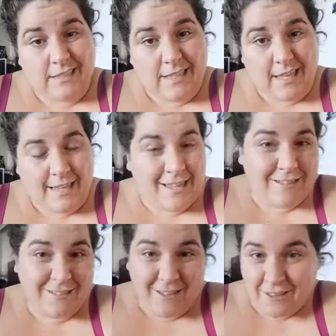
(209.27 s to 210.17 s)
that it
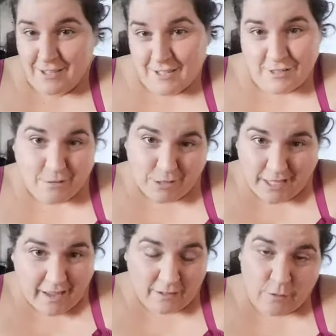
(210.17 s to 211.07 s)
has nothing to do with
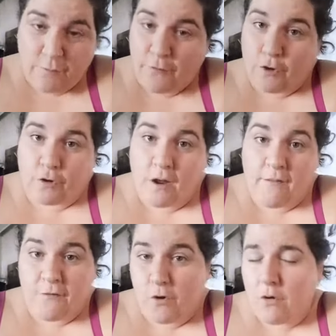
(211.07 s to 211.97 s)
the actual
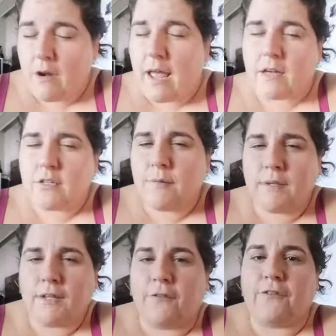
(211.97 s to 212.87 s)
photograph or actually
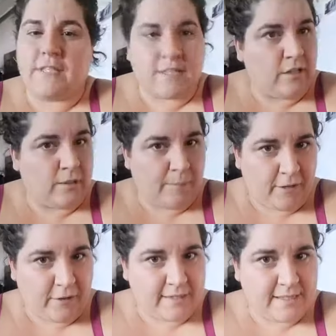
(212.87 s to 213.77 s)
with your physical
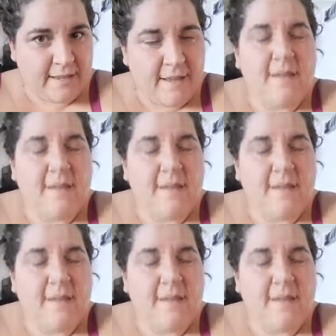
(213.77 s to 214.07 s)
appearance.